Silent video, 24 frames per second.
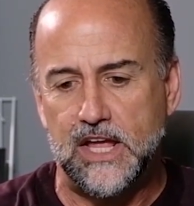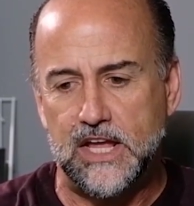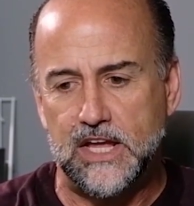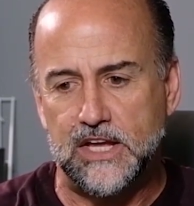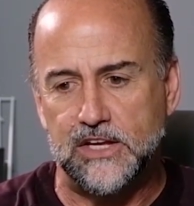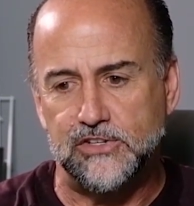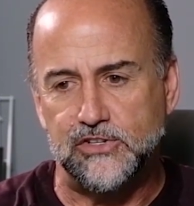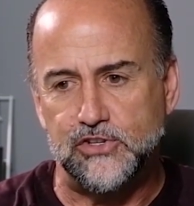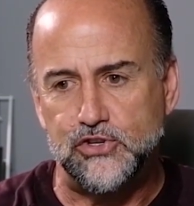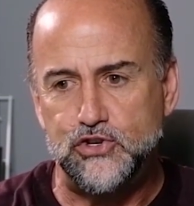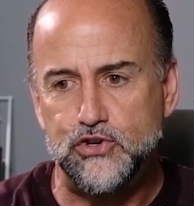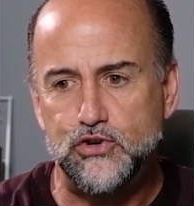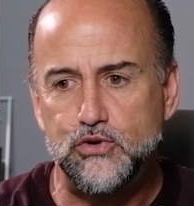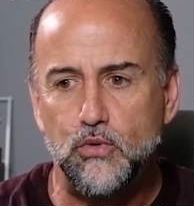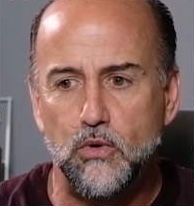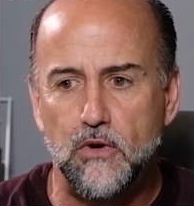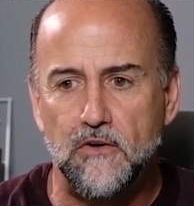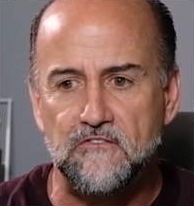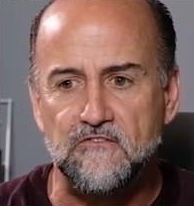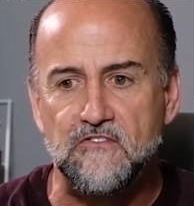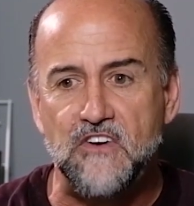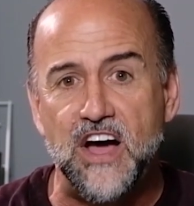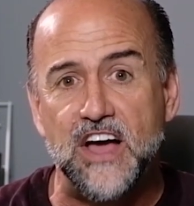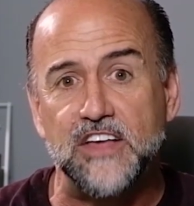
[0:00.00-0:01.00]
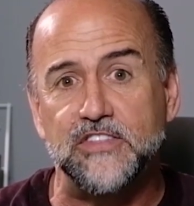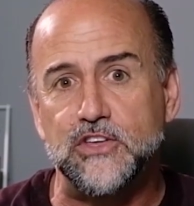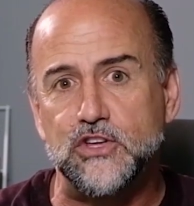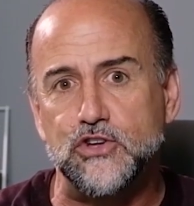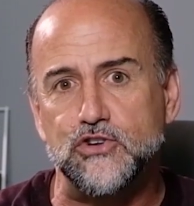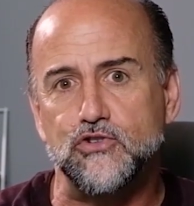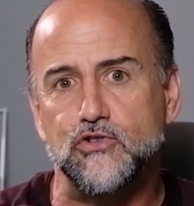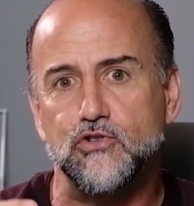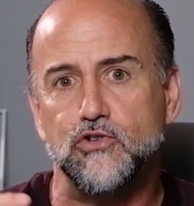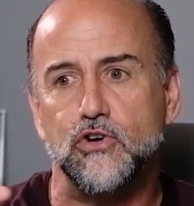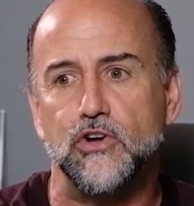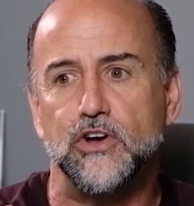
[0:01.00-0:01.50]
is you will find
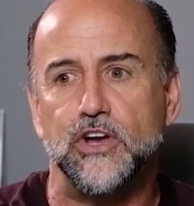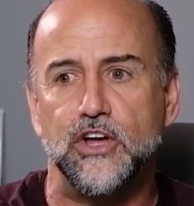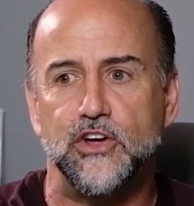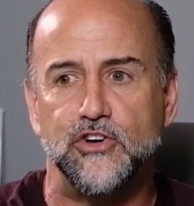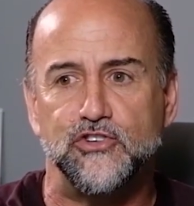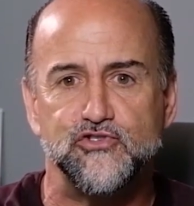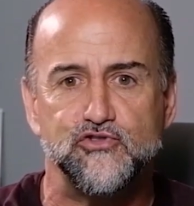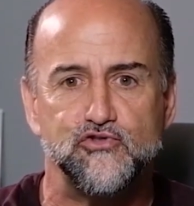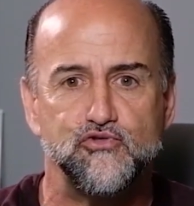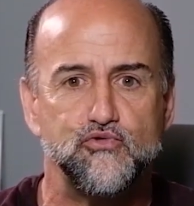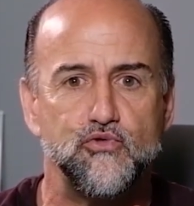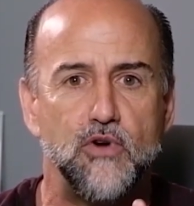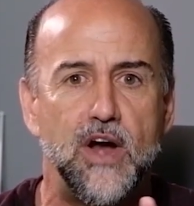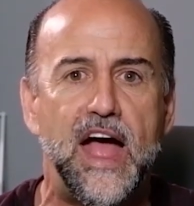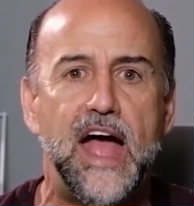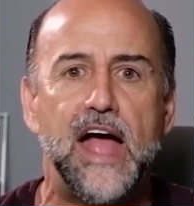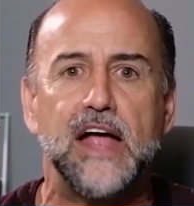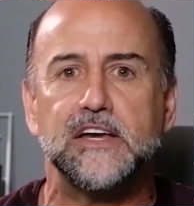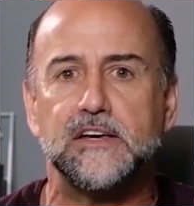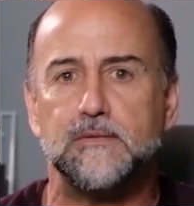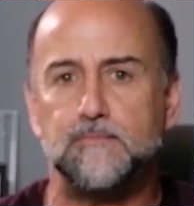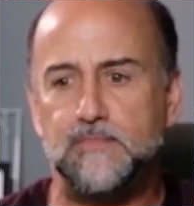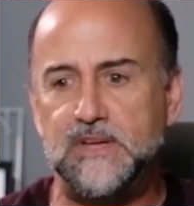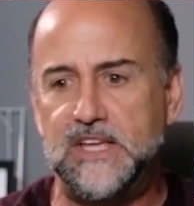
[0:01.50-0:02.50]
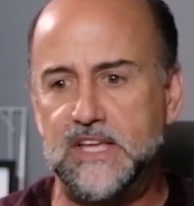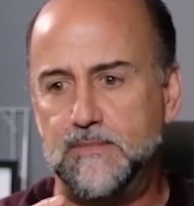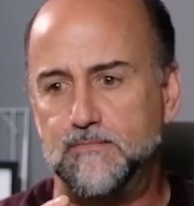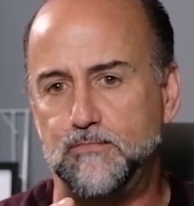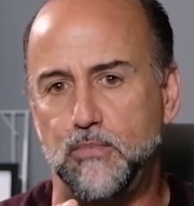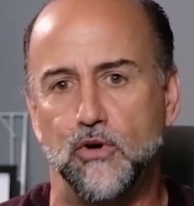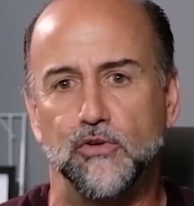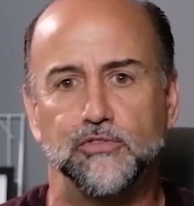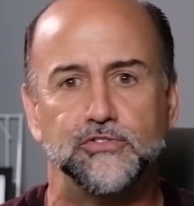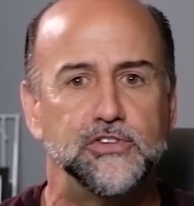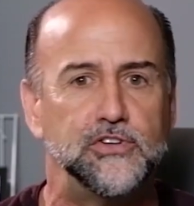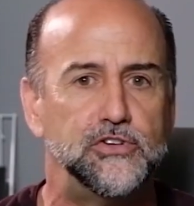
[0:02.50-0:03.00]
that you're going to attract
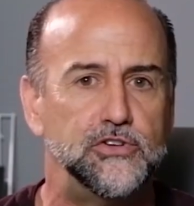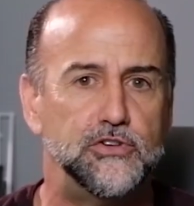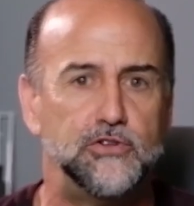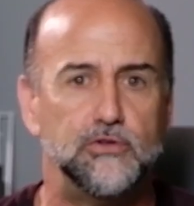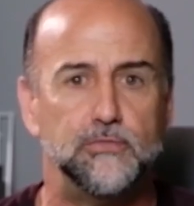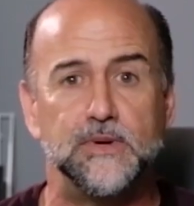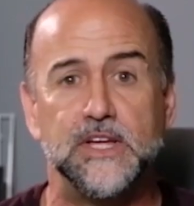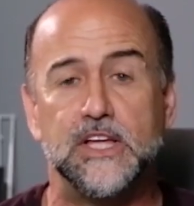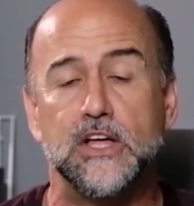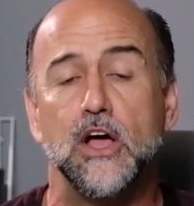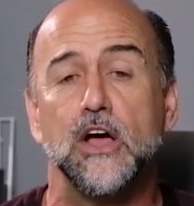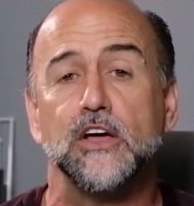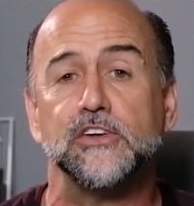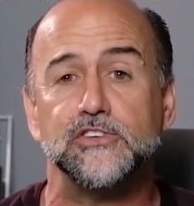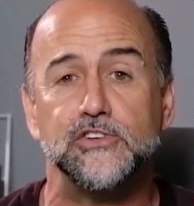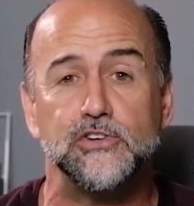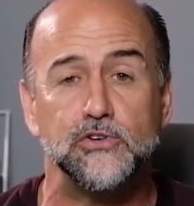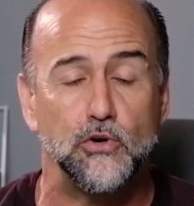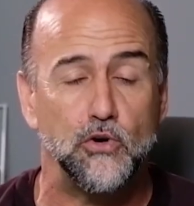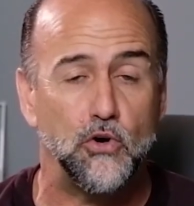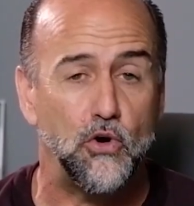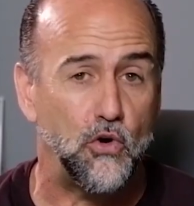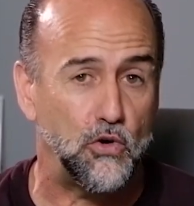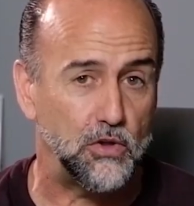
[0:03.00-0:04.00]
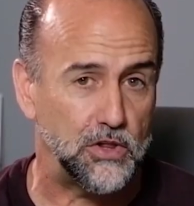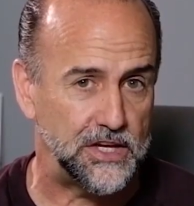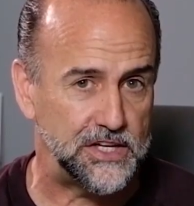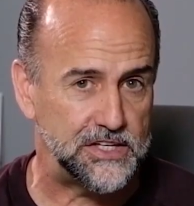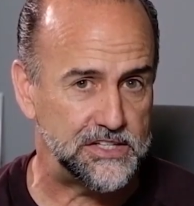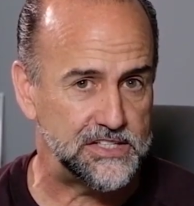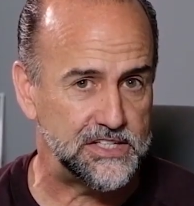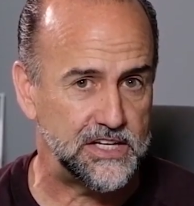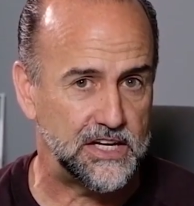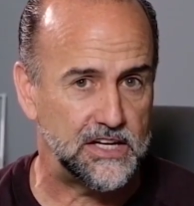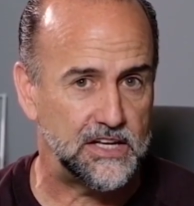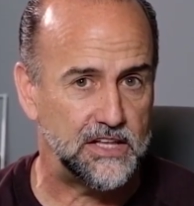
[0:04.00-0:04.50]
people to you because you're
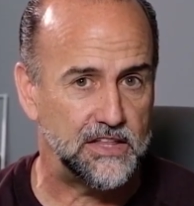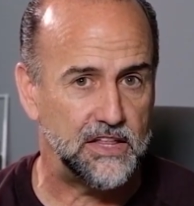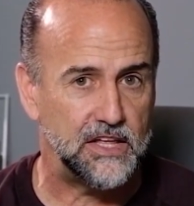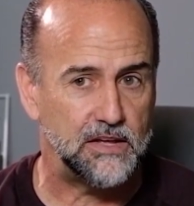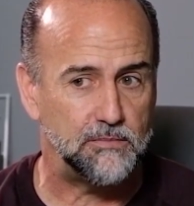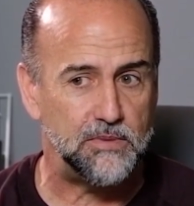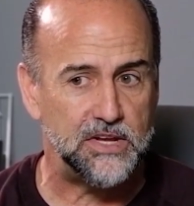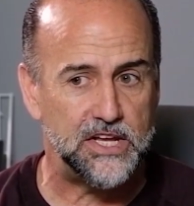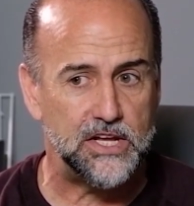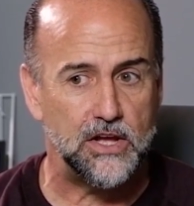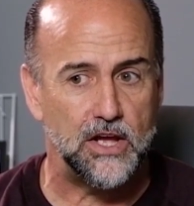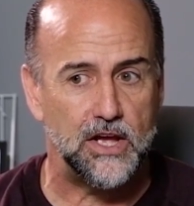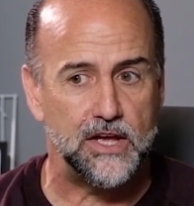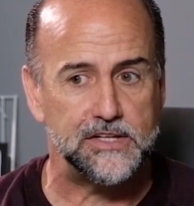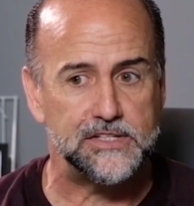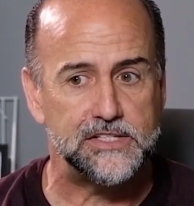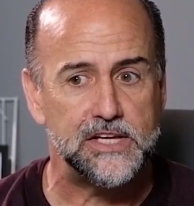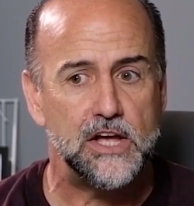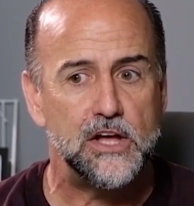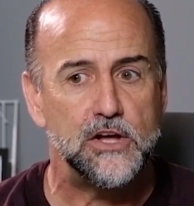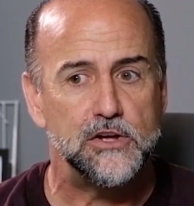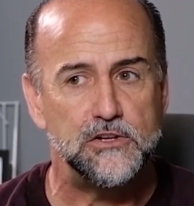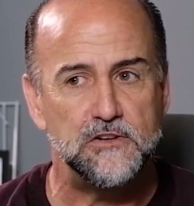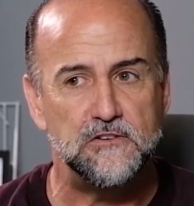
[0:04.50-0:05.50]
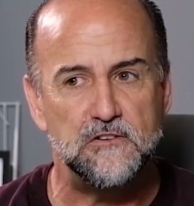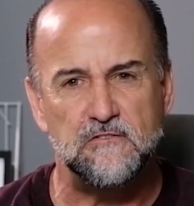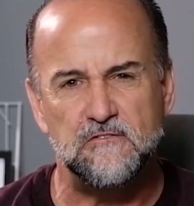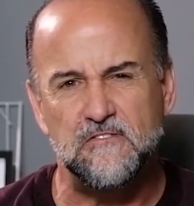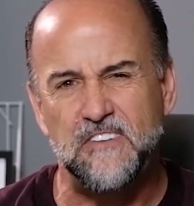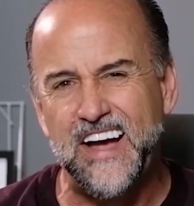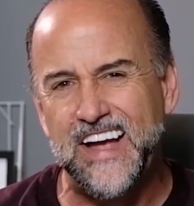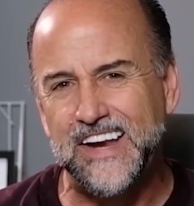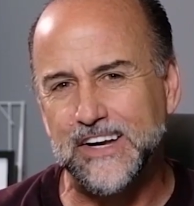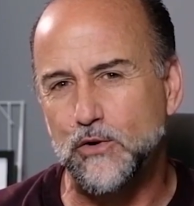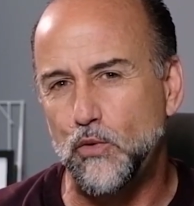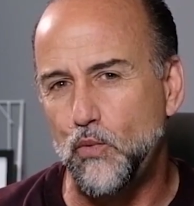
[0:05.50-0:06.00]
holistic, because you
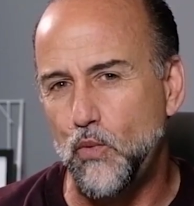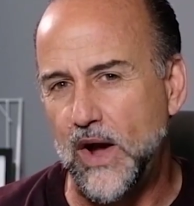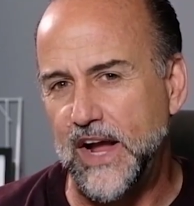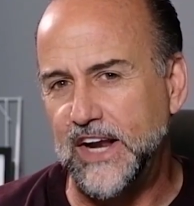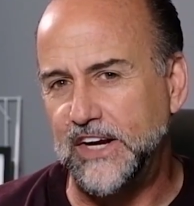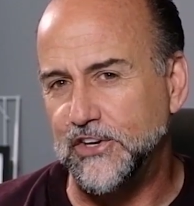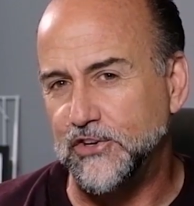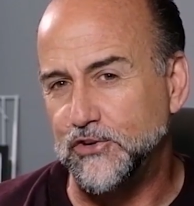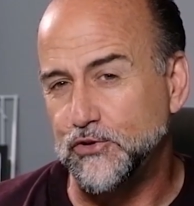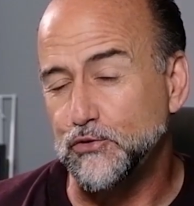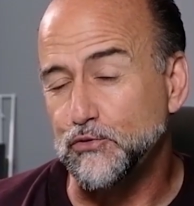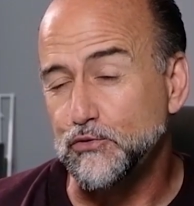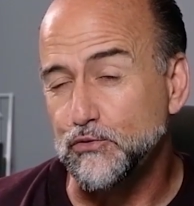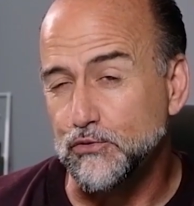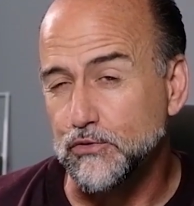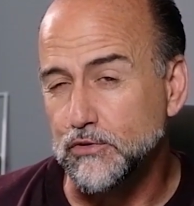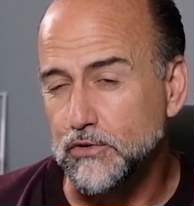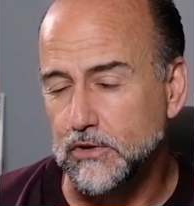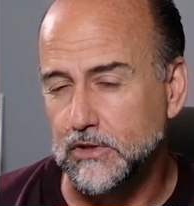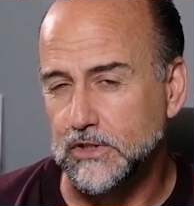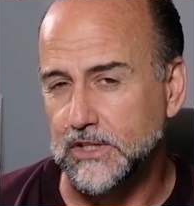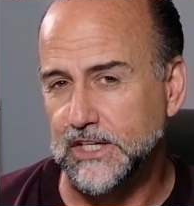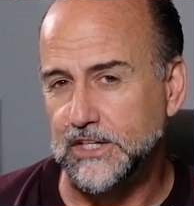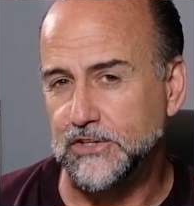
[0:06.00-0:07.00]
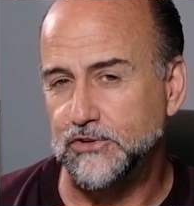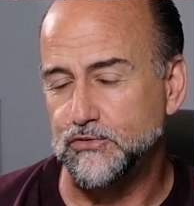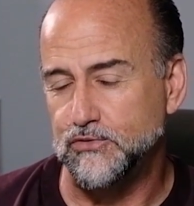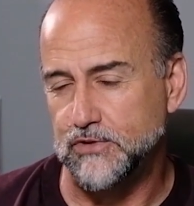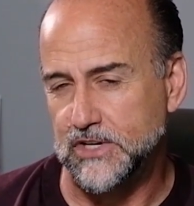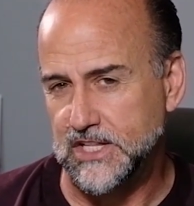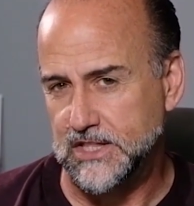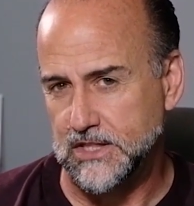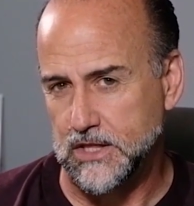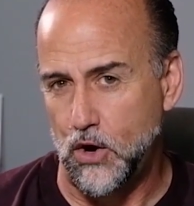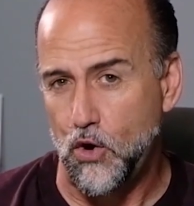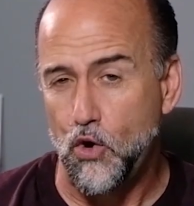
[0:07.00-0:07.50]
find a way to truly
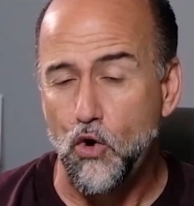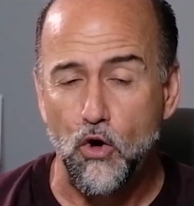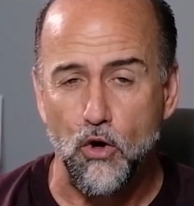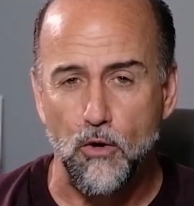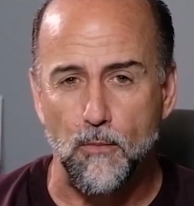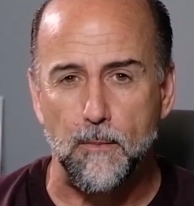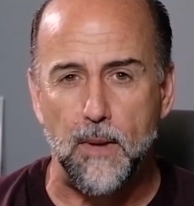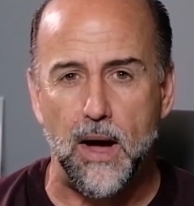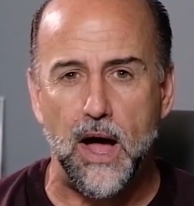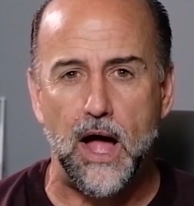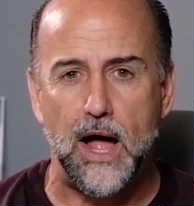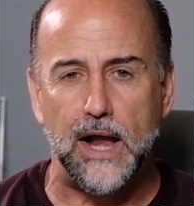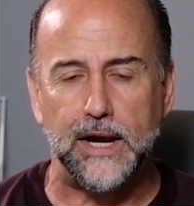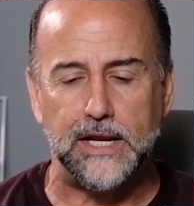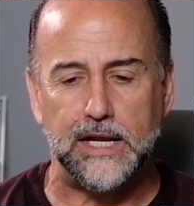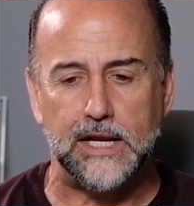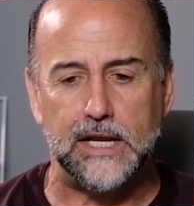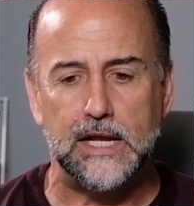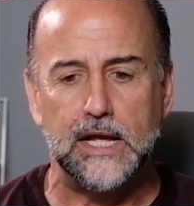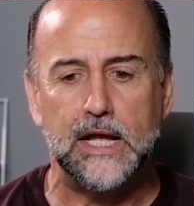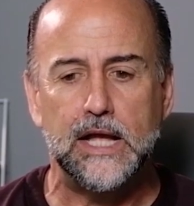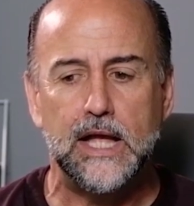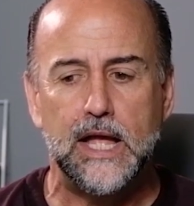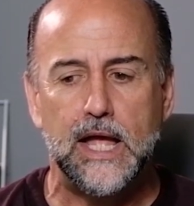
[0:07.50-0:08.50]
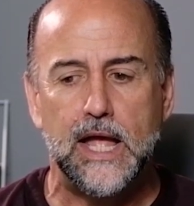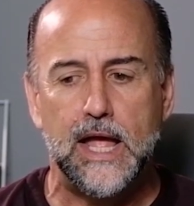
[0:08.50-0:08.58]
treat the whole body.